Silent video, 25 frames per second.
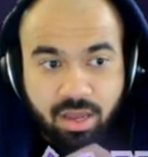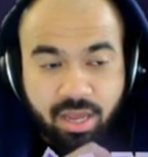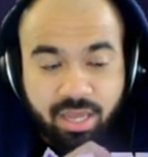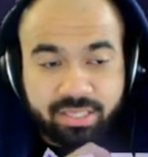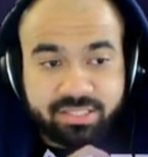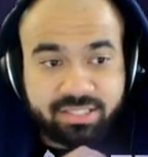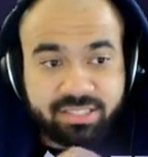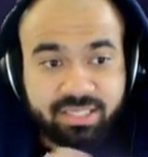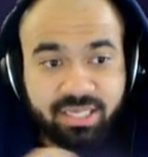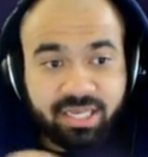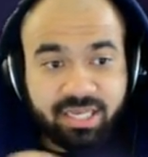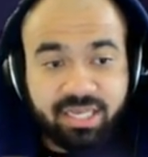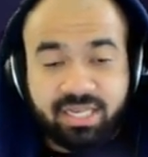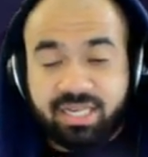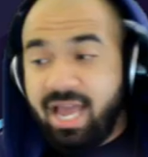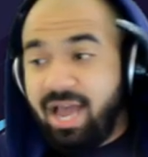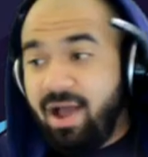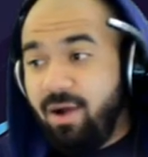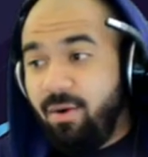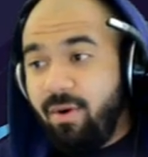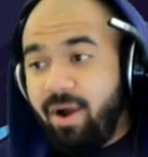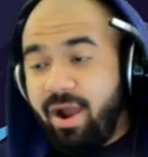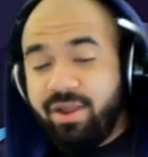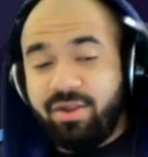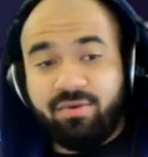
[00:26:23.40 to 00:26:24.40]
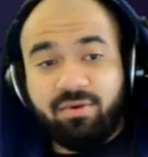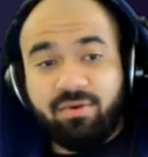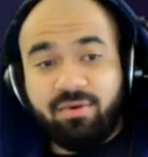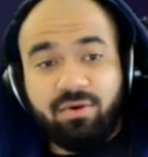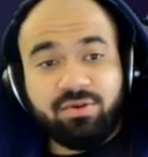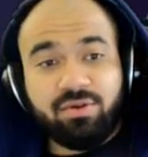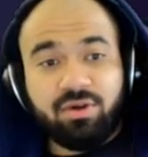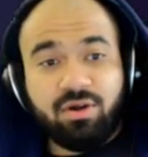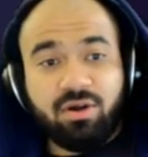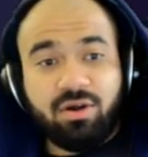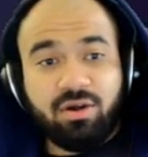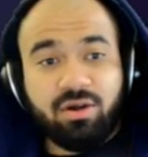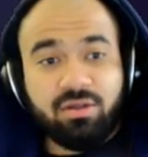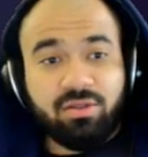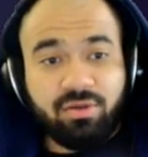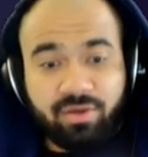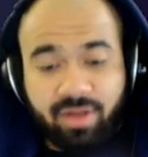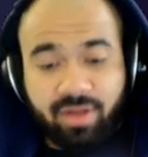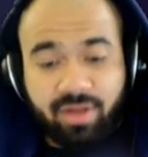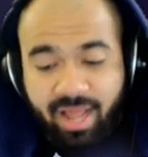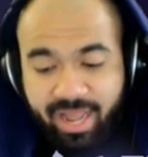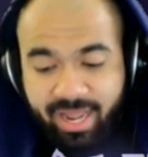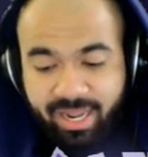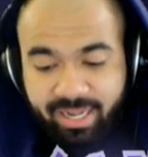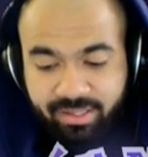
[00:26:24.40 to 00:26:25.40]
I see now why you're on your own
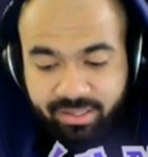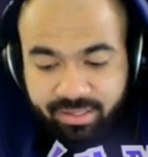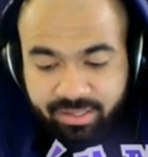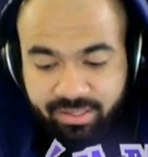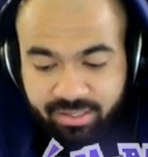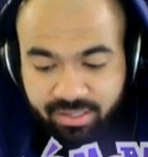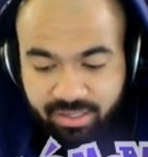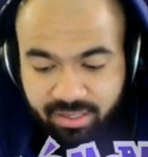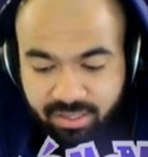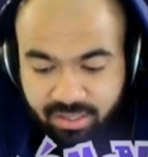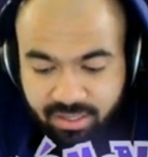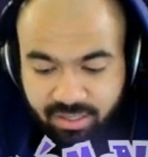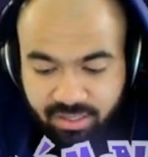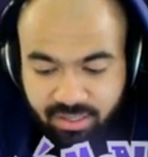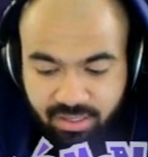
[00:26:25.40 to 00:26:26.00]
little island.